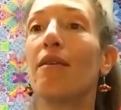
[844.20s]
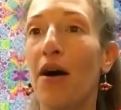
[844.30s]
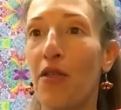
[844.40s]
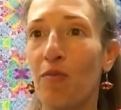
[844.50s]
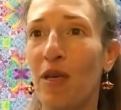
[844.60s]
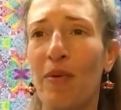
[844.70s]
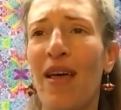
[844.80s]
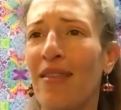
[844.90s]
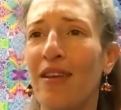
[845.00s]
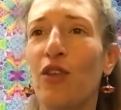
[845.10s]
are other people.
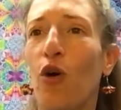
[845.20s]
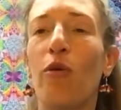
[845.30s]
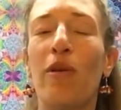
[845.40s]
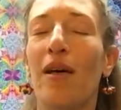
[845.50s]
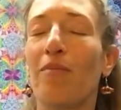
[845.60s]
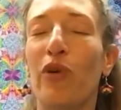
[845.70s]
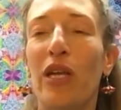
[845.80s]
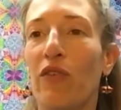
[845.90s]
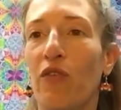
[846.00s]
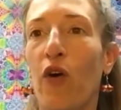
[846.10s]
There's a whole,
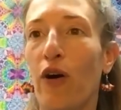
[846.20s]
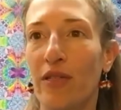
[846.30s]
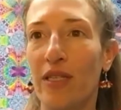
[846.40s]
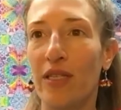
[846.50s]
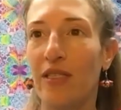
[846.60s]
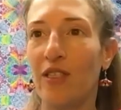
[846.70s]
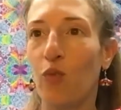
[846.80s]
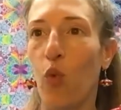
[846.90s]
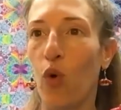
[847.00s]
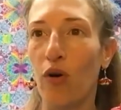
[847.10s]
far distant
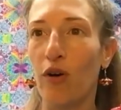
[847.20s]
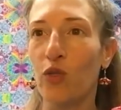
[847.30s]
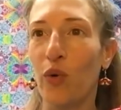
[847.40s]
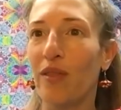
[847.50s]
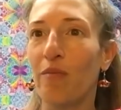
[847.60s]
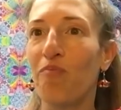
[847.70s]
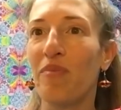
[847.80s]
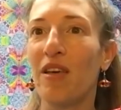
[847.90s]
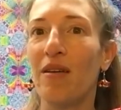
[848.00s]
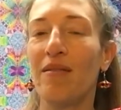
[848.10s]
world where
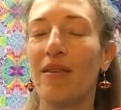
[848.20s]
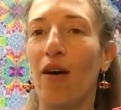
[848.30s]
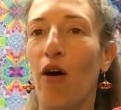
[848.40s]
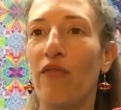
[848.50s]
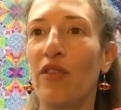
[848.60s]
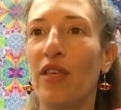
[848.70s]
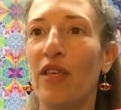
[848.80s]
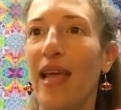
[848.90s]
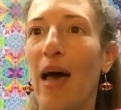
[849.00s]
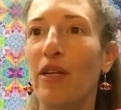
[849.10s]
all of the
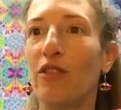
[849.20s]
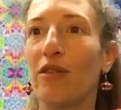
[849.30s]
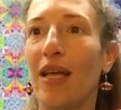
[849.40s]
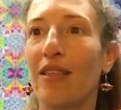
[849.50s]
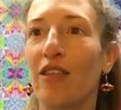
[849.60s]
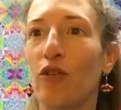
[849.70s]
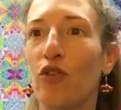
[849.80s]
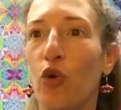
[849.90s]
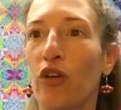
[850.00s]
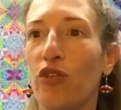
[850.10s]
inhabitants look like little
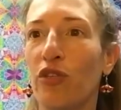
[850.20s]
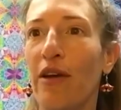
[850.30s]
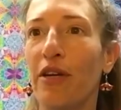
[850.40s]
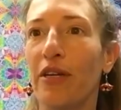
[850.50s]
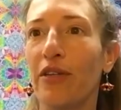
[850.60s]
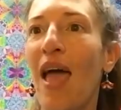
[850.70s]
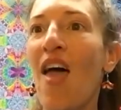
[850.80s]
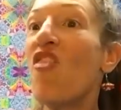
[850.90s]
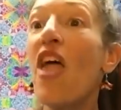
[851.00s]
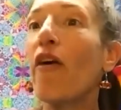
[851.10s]
Yorkshire Terriers.
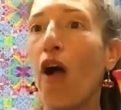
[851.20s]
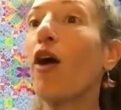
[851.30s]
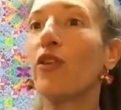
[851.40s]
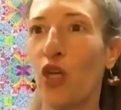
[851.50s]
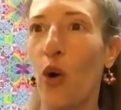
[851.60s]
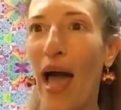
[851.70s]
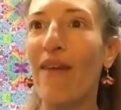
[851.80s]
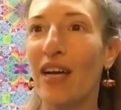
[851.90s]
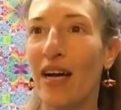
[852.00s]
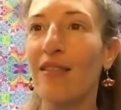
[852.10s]
They're also
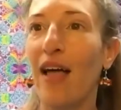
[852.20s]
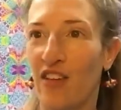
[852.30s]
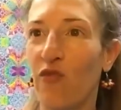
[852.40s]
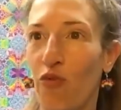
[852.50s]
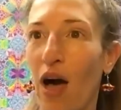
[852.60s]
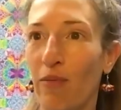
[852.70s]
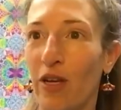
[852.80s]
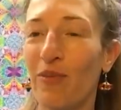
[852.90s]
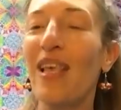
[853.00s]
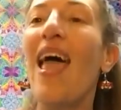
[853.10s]
having a lot of
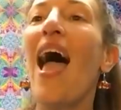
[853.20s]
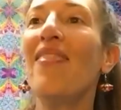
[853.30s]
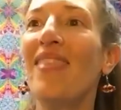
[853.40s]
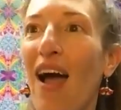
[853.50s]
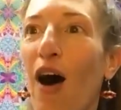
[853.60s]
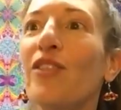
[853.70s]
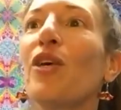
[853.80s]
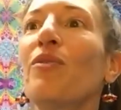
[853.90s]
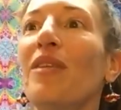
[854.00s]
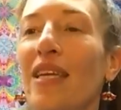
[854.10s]
problems, and they
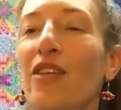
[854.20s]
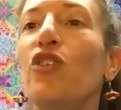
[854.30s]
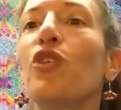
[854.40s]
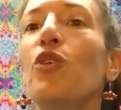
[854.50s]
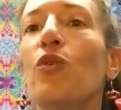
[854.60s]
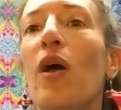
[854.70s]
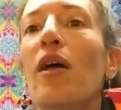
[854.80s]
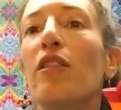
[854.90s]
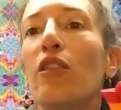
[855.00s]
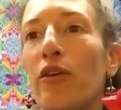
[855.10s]
also need to
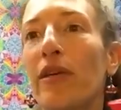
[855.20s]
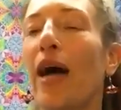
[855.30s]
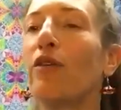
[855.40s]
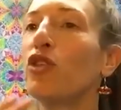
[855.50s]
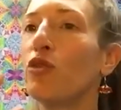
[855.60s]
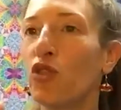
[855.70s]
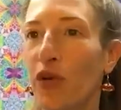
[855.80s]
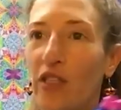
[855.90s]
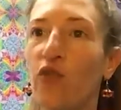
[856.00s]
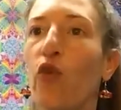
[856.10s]
learn how to
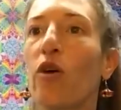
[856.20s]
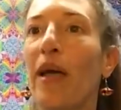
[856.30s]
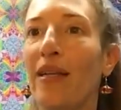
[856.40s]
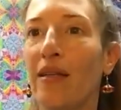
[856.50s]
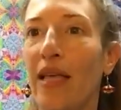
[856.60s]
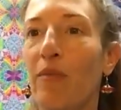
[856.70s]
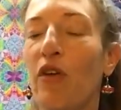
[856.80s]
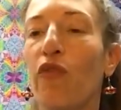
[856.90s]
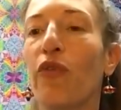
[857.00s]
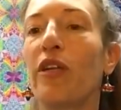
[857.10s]
transform and claim their
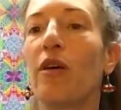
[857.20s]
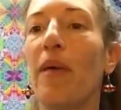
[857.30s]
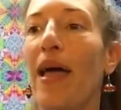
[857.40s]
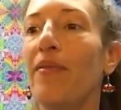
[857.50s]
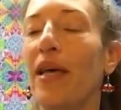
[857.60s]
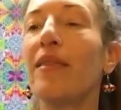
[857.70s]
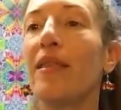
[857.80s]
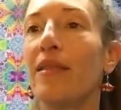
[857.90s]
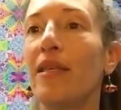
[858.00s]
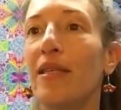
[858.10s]
freedom. And that
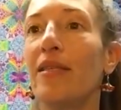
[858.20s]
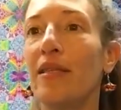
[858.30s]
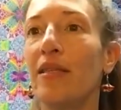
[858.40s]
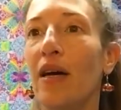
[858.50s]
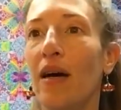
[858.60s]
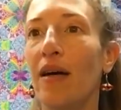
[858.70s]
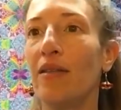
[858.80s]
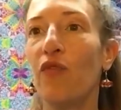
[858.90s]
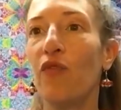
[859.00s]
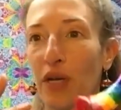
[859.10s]
it's
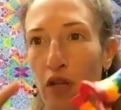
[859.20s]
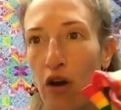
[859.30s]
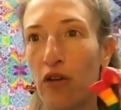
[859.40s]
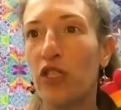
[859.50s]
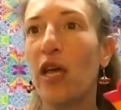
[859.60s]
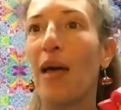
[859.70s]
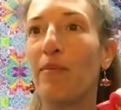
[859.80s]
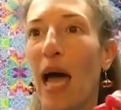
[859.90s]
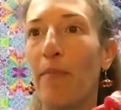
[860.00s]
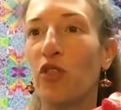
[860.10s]
a very large time
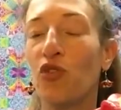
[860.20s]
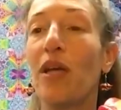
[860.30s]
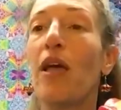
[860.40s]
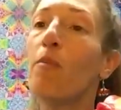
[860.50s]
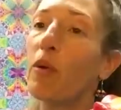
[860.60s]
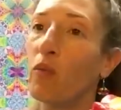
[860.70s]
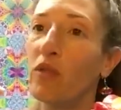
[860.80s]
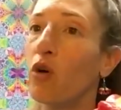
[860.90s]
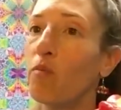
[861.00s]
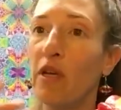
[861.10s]
tapestry. But
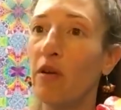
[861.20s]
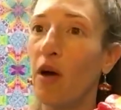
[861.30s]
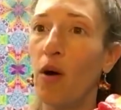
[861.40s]
don't be